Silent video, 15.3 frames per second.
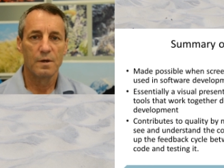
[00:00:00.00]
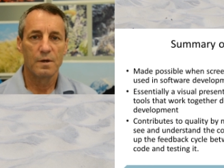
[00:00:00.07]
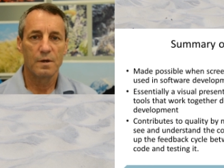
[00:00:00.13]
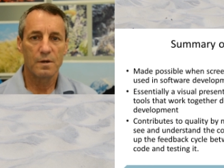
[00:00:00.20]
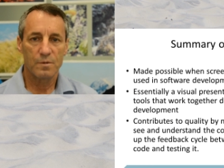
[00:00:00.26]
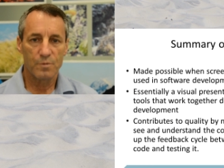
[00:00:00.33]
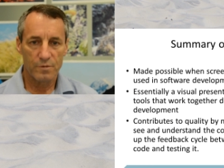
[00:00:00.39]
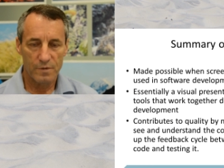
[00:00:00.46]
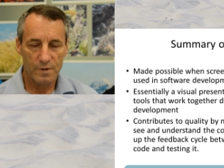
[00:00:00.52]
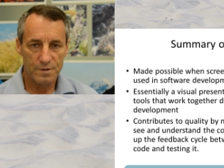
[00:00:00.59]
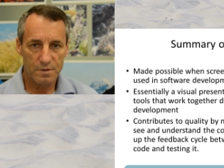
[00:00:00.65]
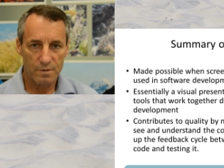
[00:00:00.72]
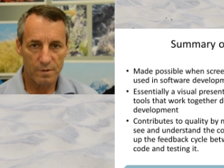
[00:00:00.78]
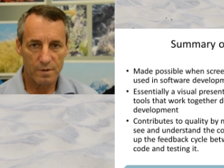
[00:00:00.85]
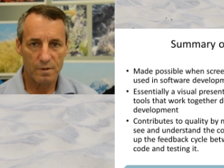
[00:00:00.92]
and
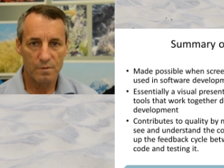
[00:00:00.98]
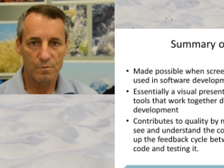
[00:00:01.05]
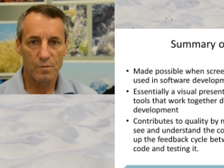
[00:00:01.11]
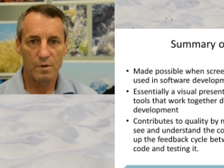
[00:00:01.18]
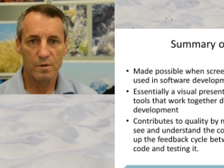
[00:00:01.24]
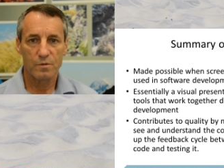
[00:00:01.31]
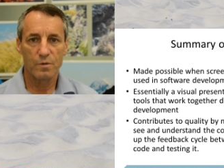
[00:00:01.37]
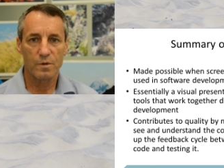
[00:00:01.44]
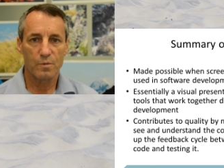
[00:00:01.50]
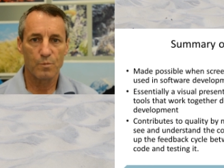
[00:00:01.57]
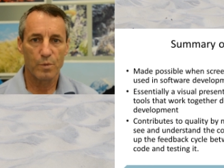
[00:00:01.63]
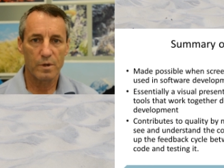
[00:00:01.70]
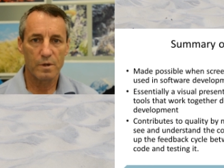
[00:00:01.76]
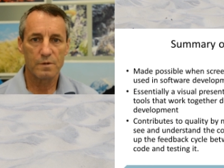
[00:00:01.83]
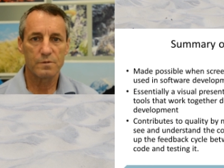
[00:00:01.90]
provides quite a uh, quite
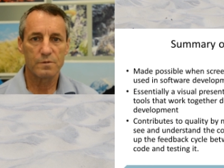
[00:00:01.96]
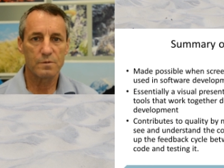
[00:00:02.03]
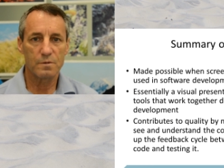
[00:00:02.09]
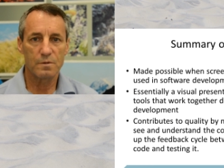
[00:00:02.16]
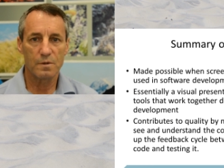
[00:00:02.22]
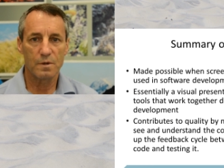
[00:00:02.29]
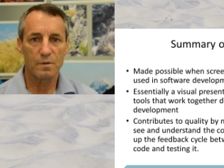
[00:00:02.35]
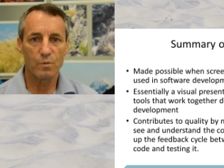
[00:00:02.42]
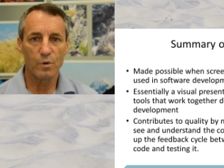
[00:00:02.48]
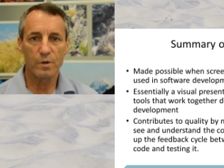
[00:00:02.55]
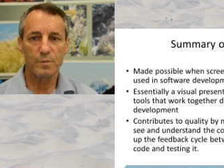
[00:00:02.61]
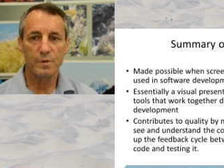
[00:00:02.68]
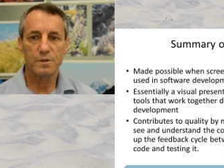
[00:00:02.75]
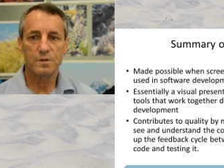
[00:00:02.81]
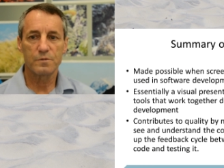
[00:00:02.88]
a powerful uh,
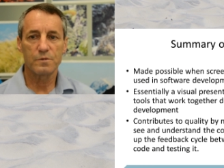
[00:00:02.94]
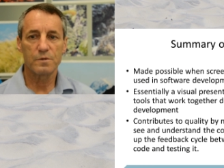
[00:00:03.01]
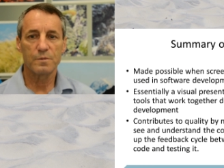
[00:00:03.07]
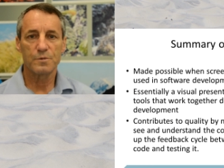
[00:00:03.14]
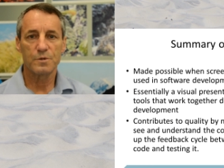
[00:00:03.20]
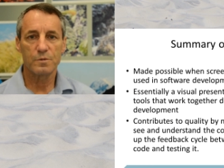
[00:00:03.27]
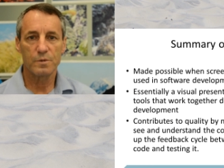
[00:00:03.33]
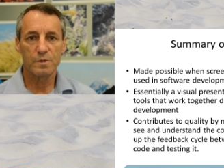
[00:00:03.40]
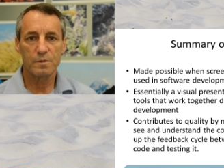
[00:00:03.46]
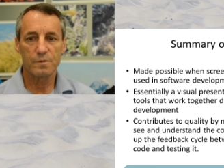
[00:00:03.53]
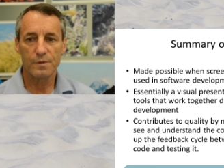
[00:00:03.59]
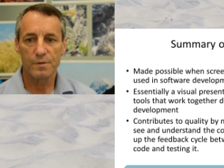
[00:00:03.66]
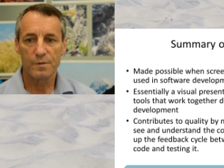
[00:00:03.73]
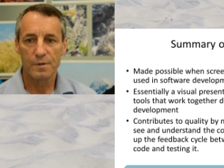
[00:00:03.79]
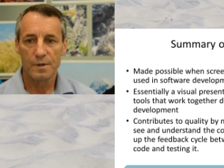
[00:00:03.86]
workbench for them to work
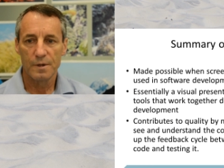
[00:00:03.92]
with.